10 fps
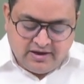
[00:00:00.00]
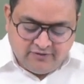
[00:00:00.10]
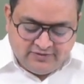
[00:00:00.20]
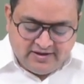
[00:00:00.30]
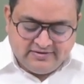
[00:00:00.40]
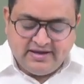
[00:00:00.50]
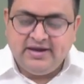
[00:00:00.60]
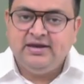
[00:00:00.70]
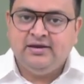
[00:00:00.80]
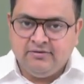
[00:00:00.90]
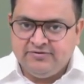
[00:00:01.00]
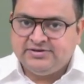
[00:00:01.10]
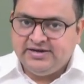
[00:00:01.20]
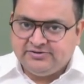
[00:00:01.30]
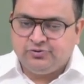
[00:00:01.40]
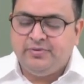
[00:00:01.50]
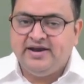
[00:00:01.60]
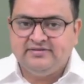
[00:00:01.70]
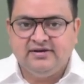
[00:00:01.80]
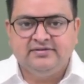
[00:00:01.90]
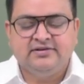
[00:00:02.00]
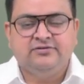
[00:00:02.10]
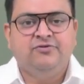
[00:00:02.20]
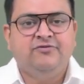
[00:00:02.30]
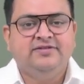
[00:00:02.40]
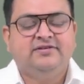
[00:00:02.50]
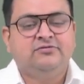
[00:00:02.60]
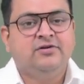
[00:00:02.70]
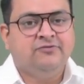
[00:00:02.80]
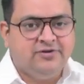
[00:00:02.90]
If there is any income which needs to be taxed under section 56(1),